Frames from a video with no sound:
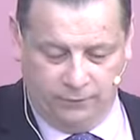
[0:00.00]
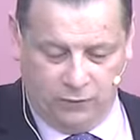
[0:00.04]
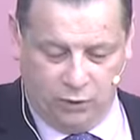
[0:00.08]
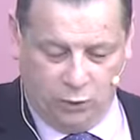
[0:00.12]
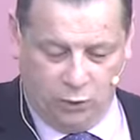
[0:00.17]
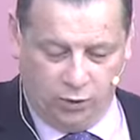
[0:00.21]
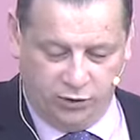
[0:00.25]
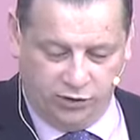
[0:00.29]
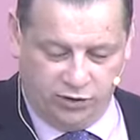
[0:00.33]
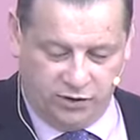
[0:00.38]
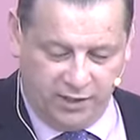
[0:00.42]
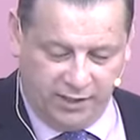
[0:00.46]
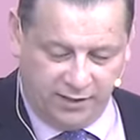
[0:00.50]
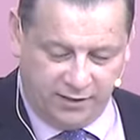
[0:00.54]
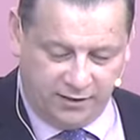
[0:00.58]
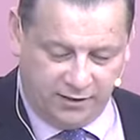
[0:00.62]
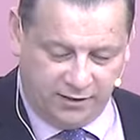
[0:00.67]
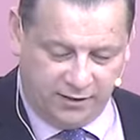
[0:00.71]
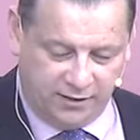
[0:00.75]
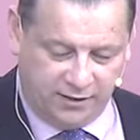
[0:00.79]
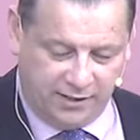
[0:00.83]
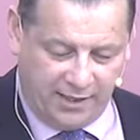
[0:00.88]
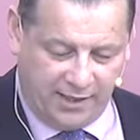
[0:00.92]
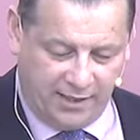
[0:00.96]
What's
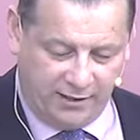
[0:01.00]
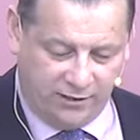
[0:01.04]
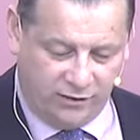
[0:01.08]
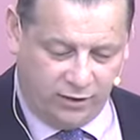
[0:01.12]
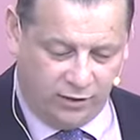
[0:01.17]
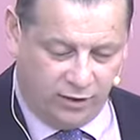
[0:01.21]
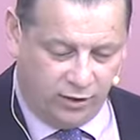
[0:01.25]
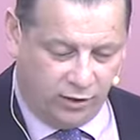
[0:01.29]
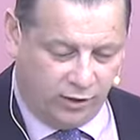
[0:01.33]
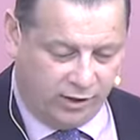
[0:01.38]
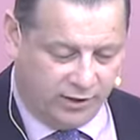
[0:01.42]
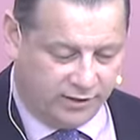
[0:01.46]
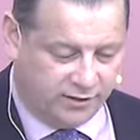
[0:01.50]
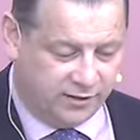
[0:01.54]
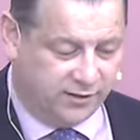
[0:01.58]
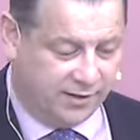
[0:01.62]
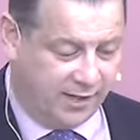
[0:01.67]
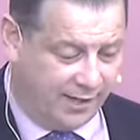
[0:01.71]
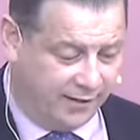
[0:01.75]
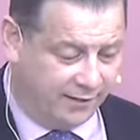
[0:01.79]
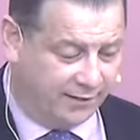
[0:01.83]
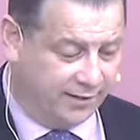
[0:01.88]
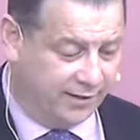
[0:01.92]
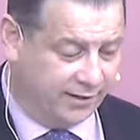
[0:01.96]
Jesus saying to you? He's
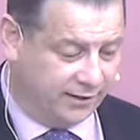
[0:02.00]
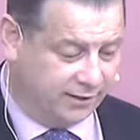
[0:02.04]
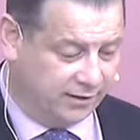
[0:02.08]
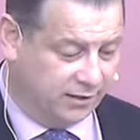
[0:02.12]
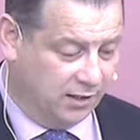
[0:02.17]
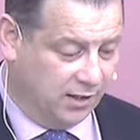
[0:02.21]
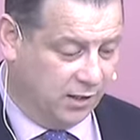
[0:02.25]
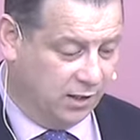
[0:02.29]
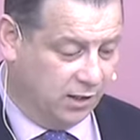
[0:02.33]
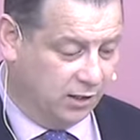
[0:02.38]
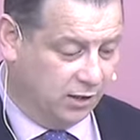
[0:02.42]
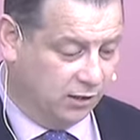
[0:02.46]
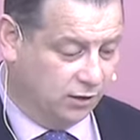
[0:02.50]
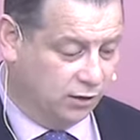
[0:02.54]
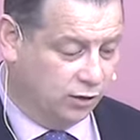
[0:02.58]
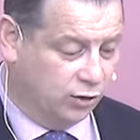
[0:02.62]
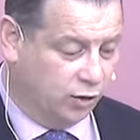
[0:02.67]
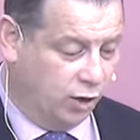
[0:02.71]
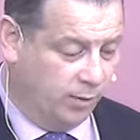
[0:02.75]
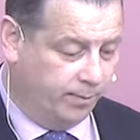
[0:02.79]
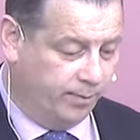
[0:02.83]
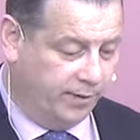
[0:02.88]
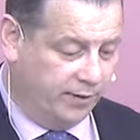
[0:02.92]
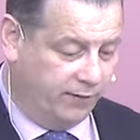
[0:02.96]
saying this
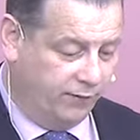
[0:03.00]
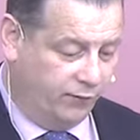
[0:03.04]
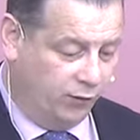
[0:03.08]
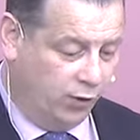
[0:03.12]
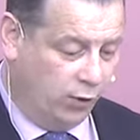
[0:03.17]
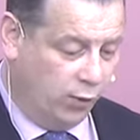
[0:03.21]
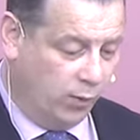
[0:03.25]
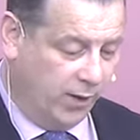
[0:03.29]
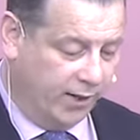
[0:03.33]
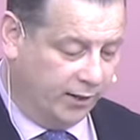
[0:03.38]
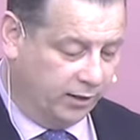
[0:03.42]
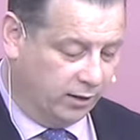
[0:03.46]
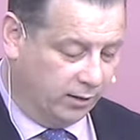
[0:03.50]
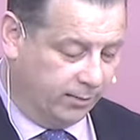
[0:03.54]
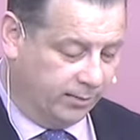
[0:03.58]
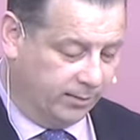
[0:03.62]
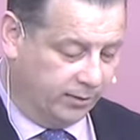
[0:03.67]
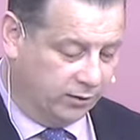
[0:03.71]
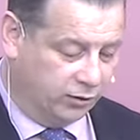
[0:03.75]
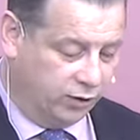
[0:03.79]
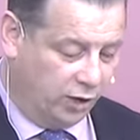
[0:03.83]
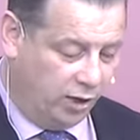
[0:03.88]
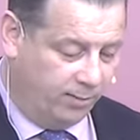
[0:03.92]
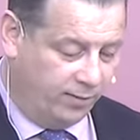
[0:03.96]
do it before winter,
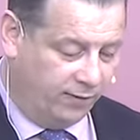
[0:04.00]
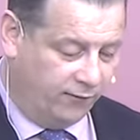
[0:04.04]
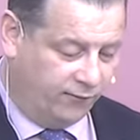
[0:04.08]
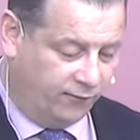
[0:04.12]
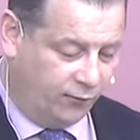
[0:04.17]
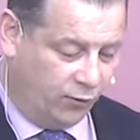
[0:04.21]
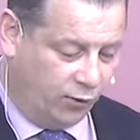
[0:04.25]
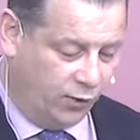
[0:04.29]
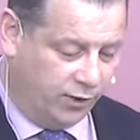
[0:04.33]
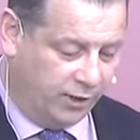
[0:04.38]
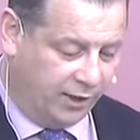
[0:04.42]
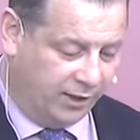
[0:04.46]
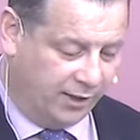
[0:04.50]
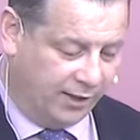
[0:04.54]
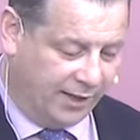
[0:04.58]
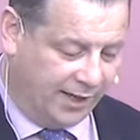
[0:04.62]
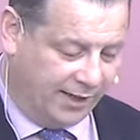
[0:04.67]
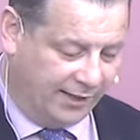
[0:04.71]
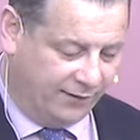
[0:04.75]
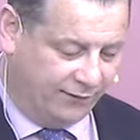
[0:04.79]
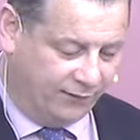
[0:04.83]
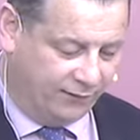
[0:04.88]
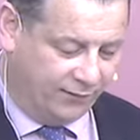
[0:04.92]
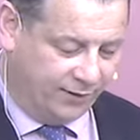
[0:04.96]
but do it before your
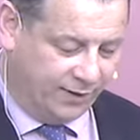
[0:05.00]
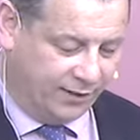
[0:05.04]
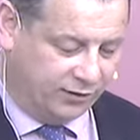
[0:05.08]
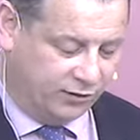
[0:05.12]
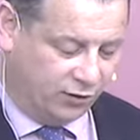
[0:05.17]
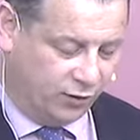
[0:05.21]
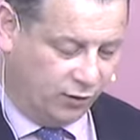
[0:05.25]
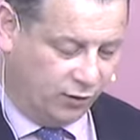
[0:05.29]
life is